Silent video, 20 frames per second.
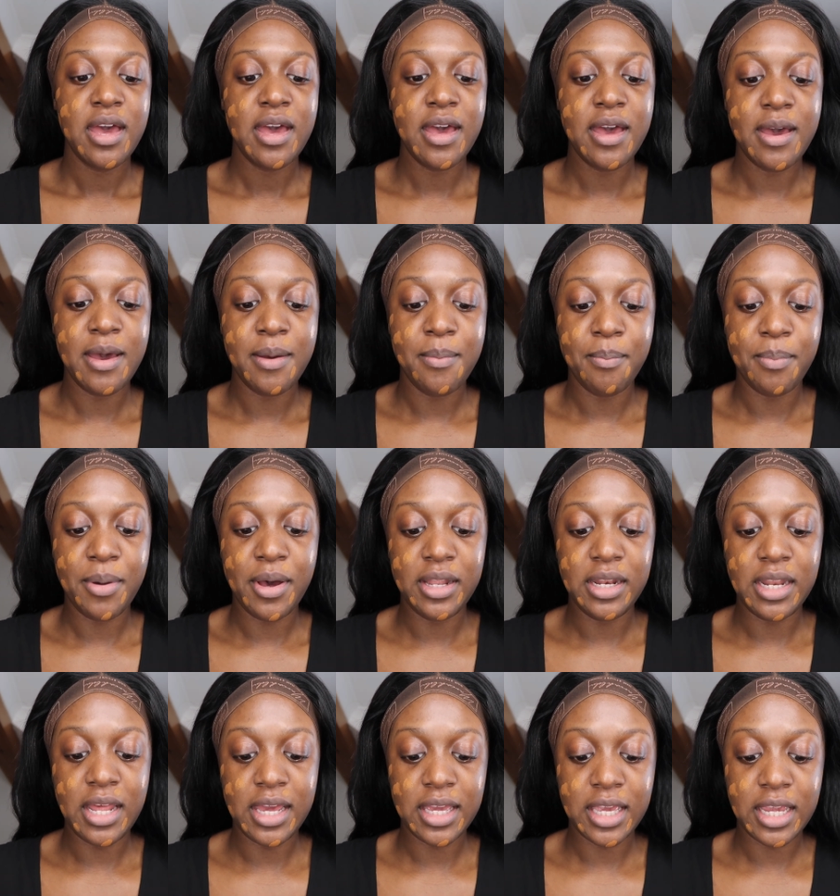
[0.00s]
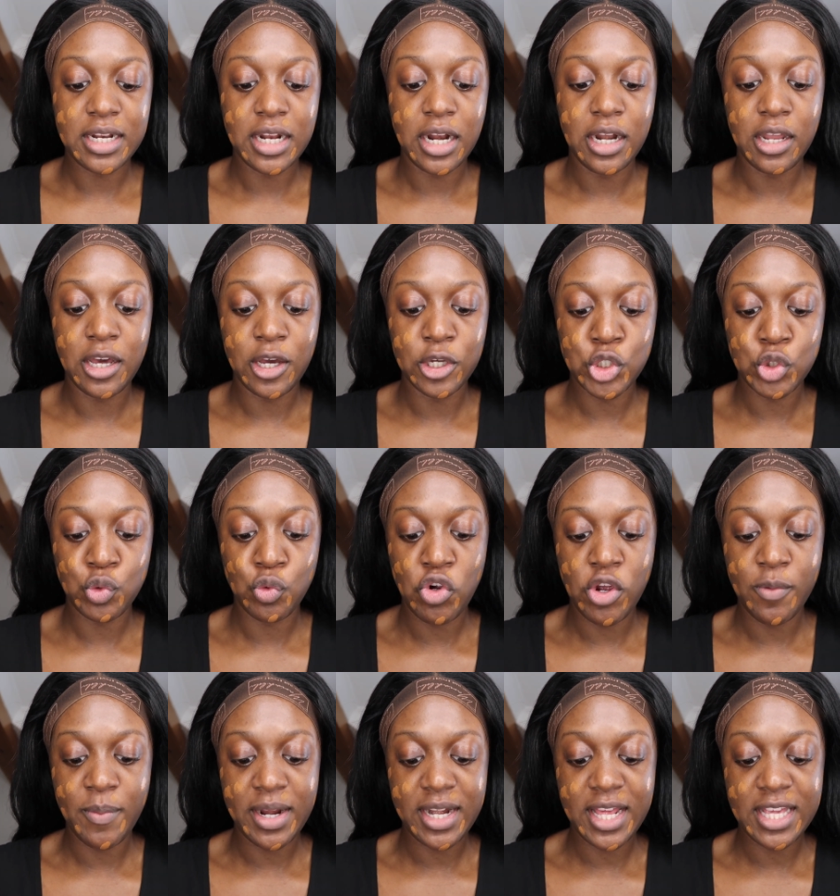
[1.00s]
Um, but like in a large
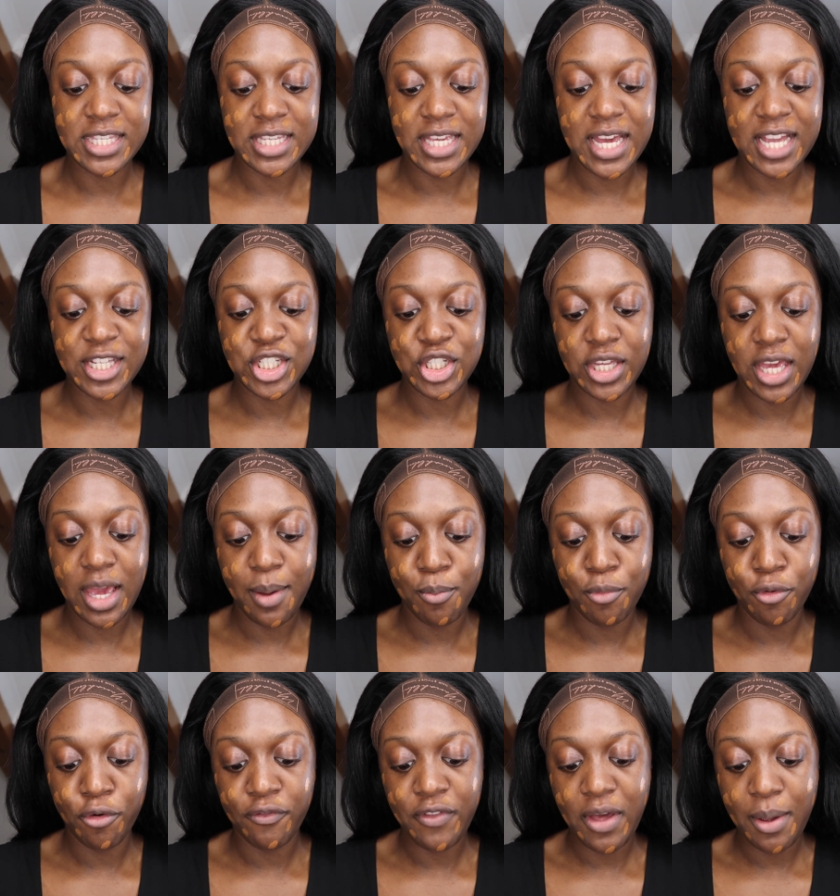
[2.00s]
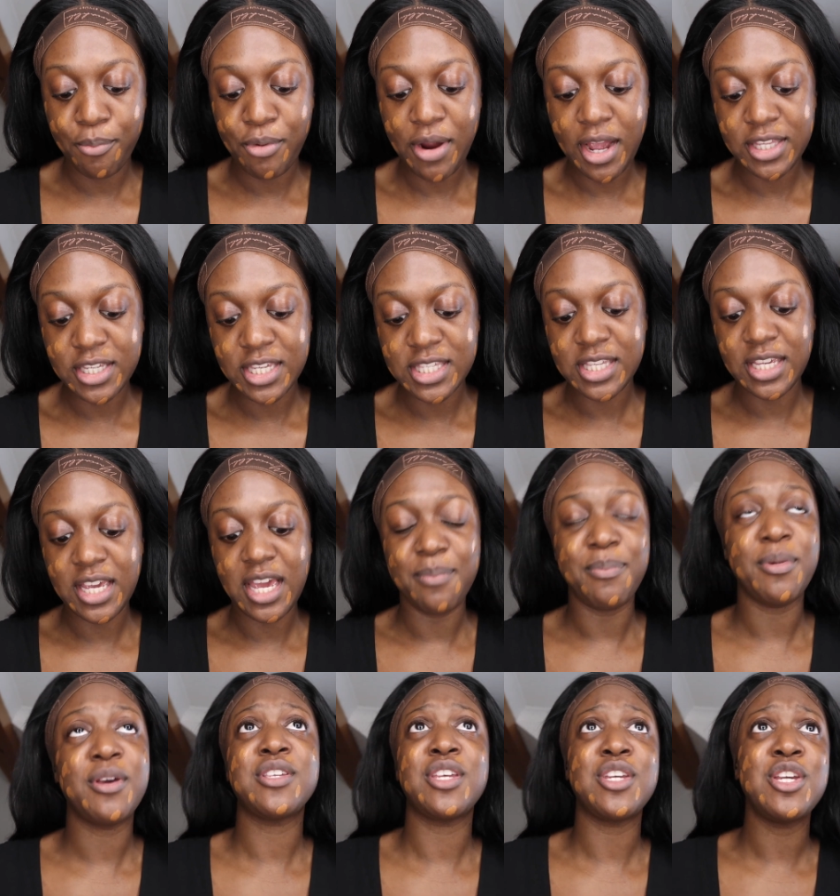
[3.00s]
room, I need to actually get more of that practice again
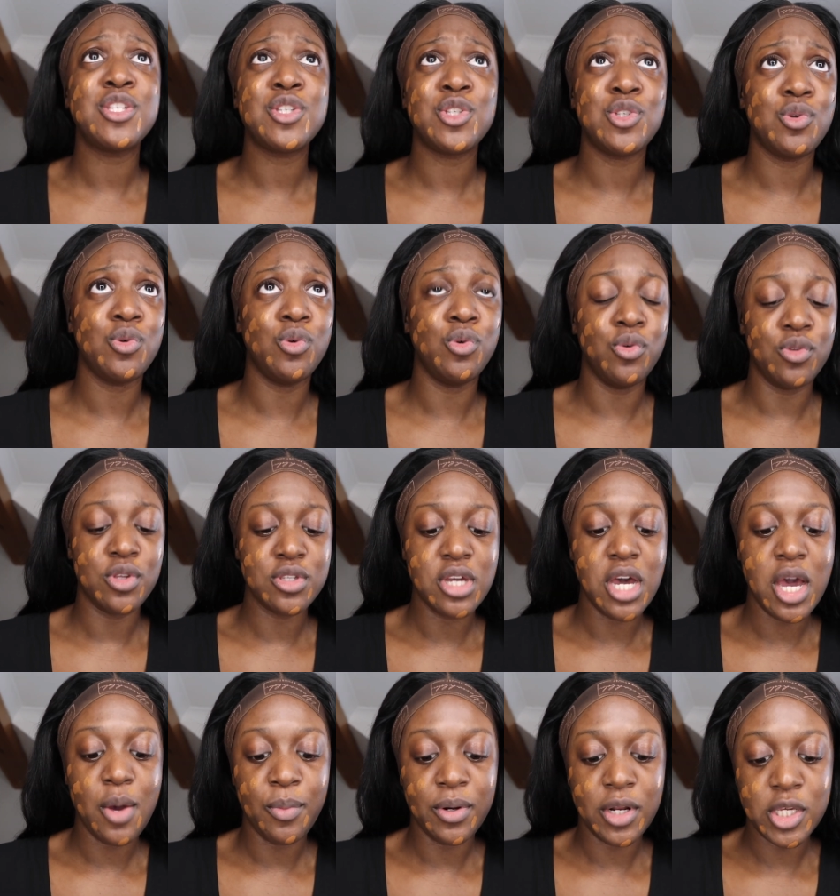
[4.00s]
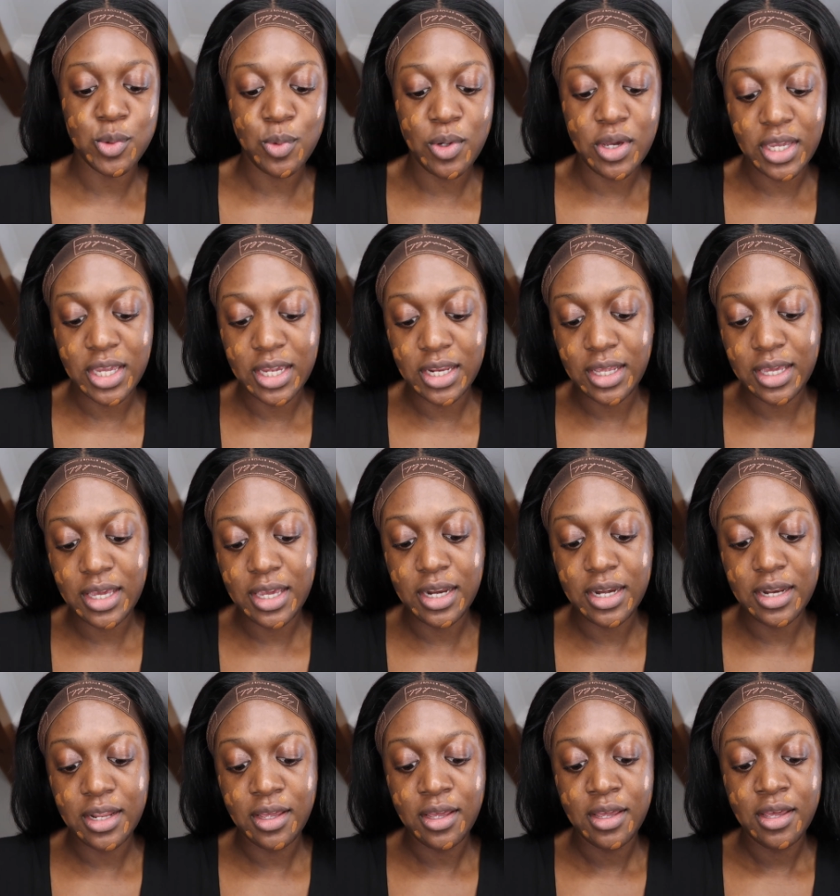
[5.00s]
because I used to do it all the time when I was working
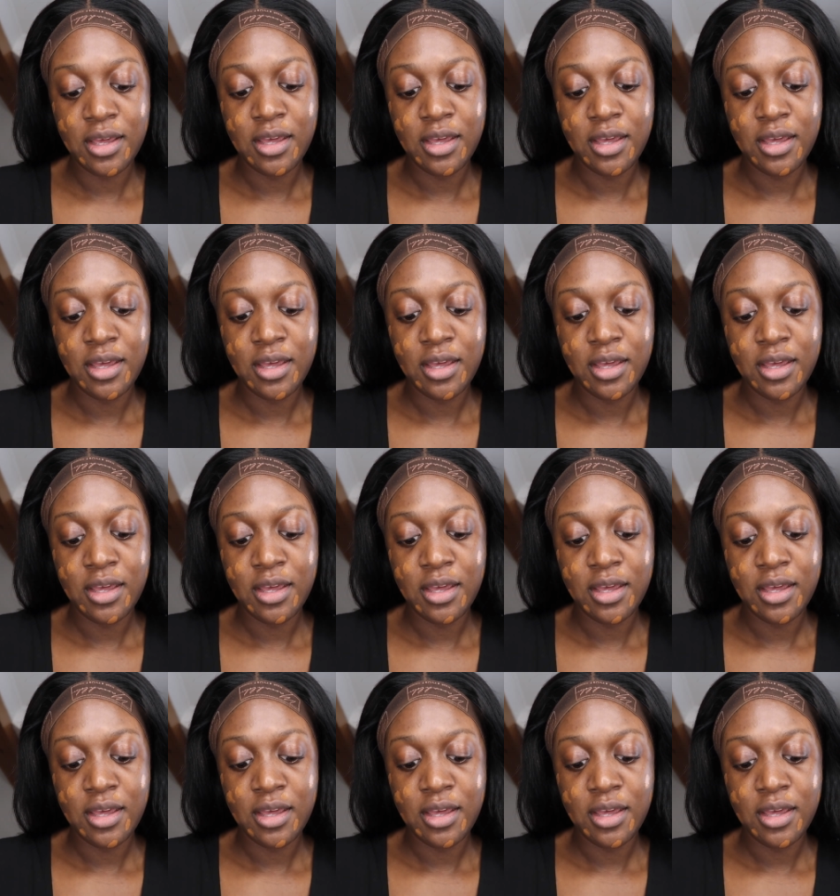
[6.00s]
in